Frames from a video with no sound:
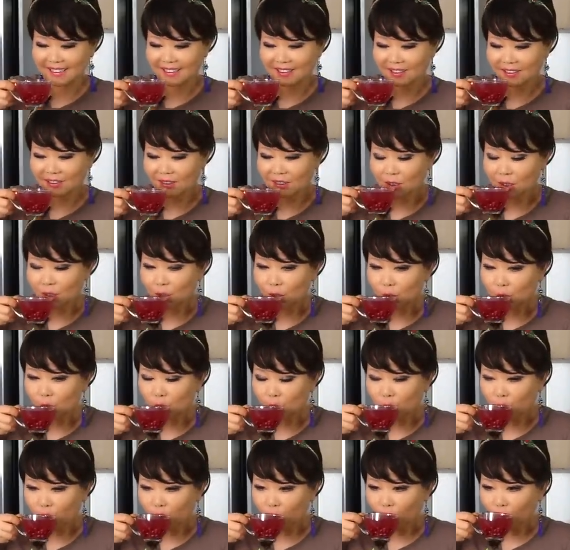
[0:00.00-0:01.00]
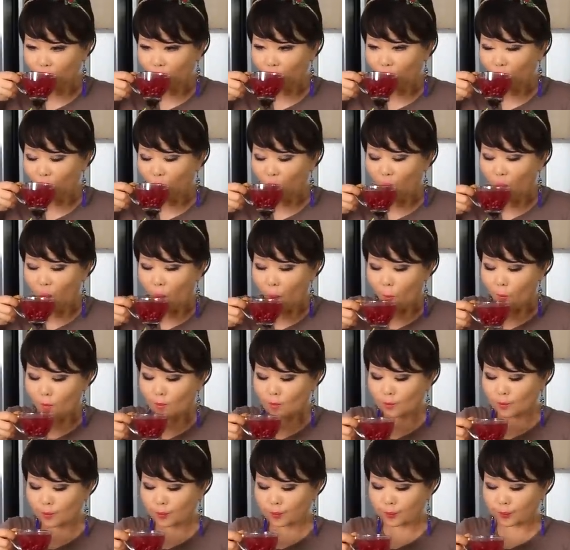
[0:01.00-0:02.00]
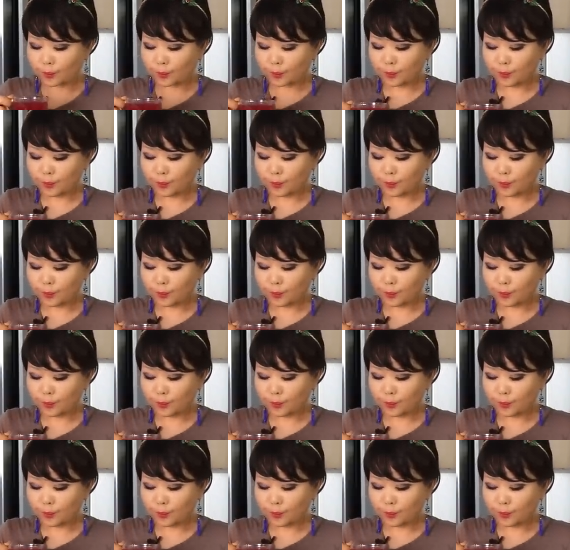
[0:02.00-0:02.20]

(silence)